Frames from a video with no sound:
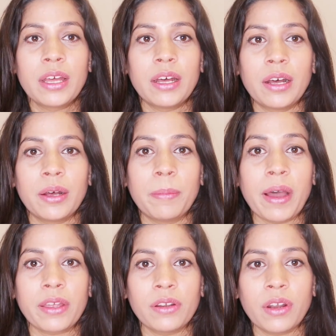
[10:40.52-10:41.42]

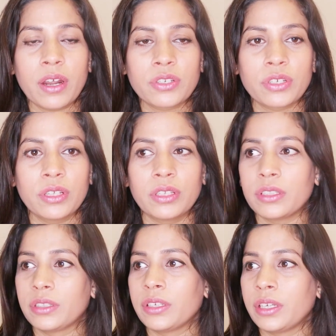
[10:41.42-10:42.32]
by and large,
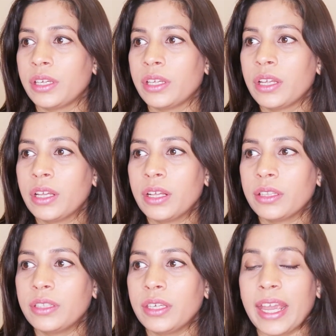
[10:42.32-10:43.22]
the
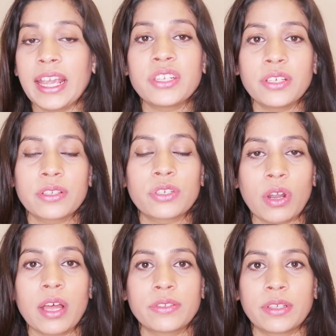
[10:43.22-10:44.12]
8 years
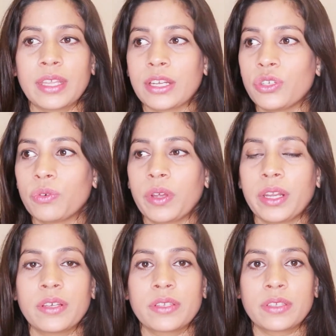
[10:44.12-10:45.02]
transit that
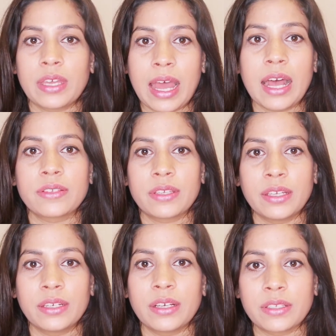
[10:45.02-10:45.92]
Uranus has
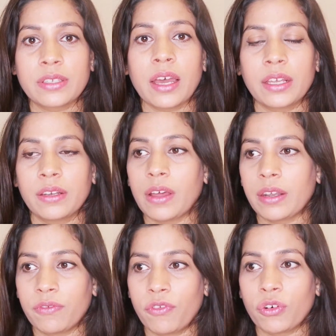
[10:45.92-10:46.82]
in a sign,
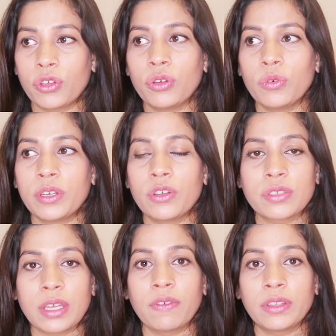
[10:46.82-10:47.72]
and for you in your
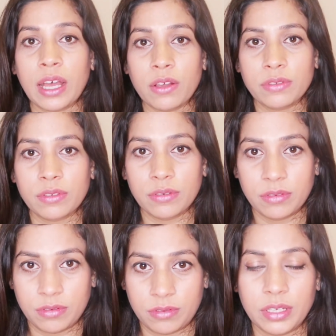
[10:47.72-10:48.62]
7th house
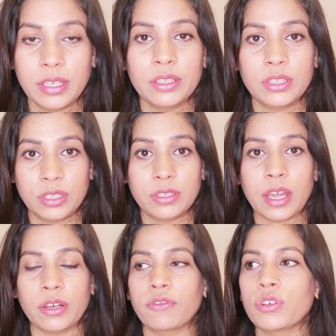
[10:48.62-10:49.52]
in the
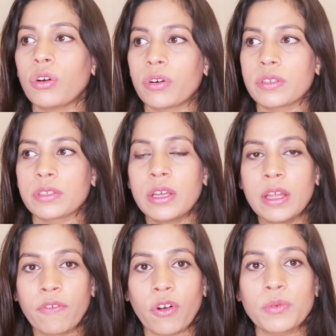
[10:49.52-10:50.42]
sign of Taurus
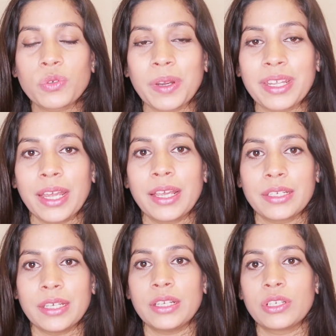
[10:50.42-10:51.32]
from
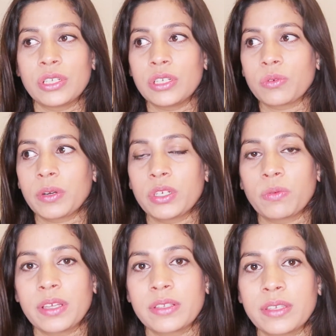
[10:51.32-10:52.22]
2018 till
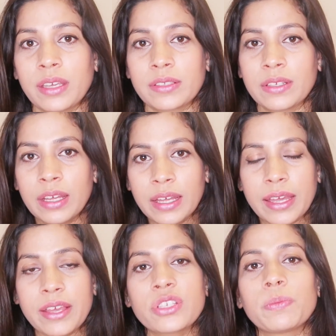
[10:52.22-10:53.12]
2026,
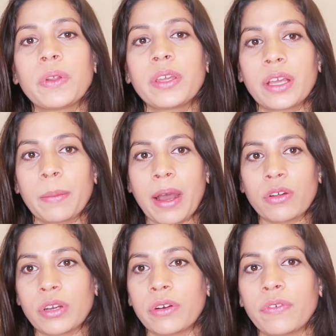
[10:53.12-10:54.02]
is bringing
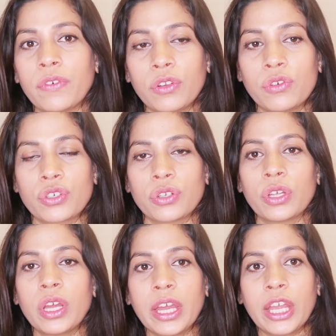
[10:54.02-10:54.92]
about a revolution
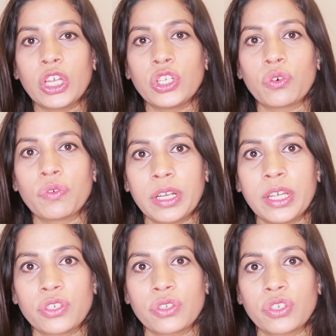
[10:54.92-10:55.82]
in your
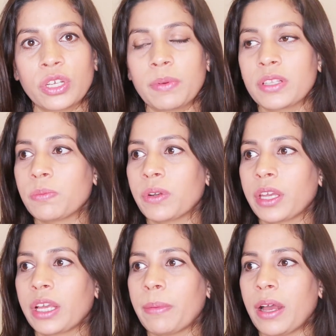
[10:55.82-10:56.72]
relationship. It's
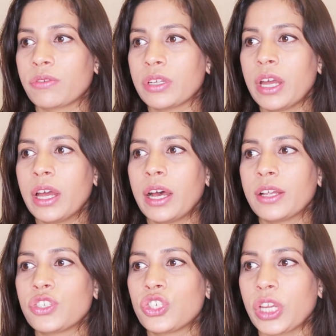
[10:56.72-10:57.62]
bringing about
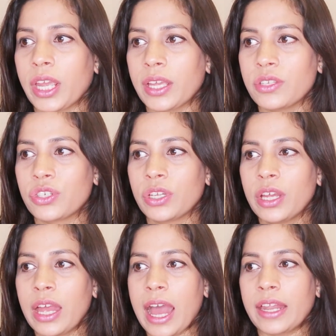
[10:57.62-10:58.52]
a change
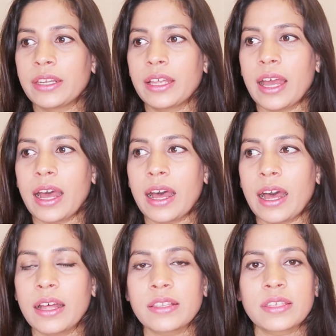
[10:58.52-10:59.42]
and
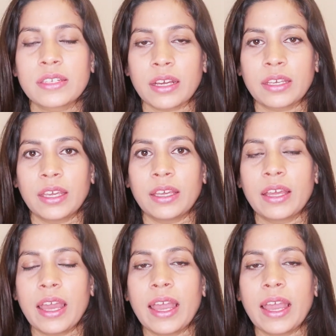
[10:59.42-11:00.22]
unstucking